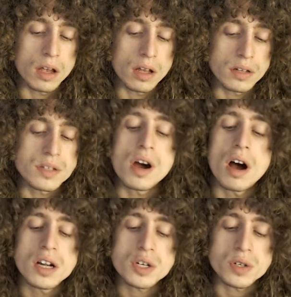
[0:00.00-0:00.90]

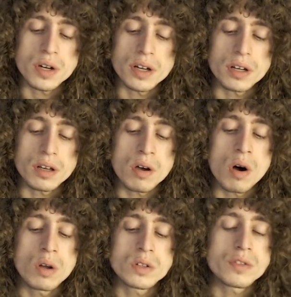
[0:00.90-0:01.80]
Tantra
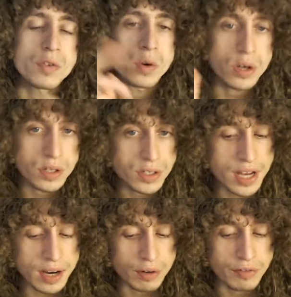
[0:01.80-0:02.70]
calls for
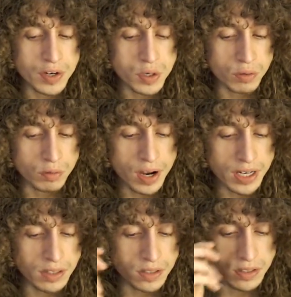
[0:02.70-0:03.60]
sacrificial
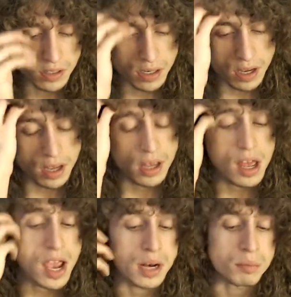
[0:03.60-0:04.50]
rites,
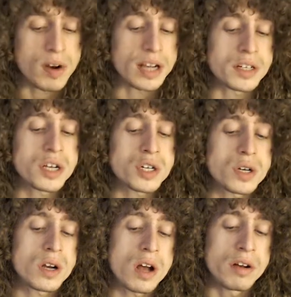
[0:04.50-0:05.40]
and a
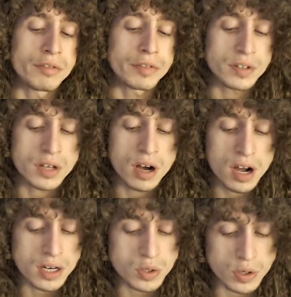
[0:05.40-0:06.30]
practitioner of
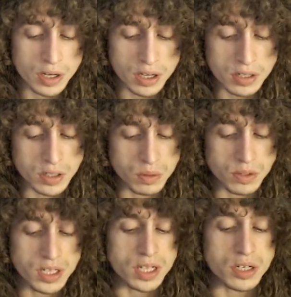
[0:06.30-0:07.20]
Tantric
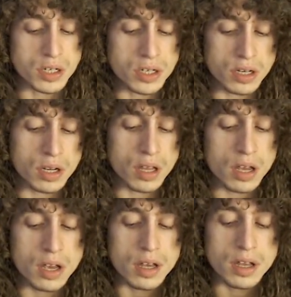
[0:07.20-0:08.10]
Jyotish
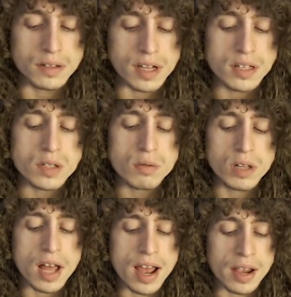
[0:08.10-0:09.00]
tends to
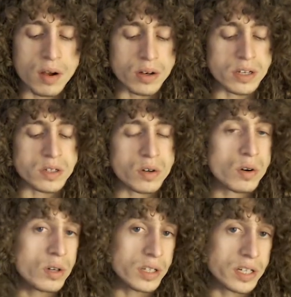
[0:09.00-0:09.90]
rely on
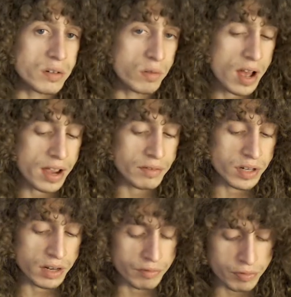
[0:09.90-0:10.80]
internally derived
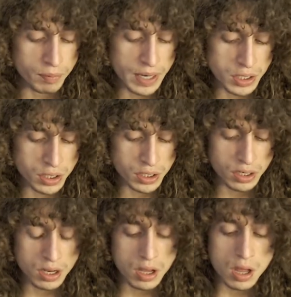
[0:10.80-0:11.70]
information
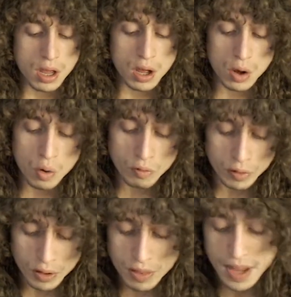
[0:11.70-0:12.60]

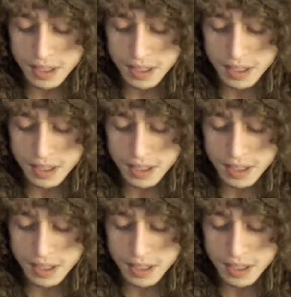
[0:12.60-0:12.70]
over that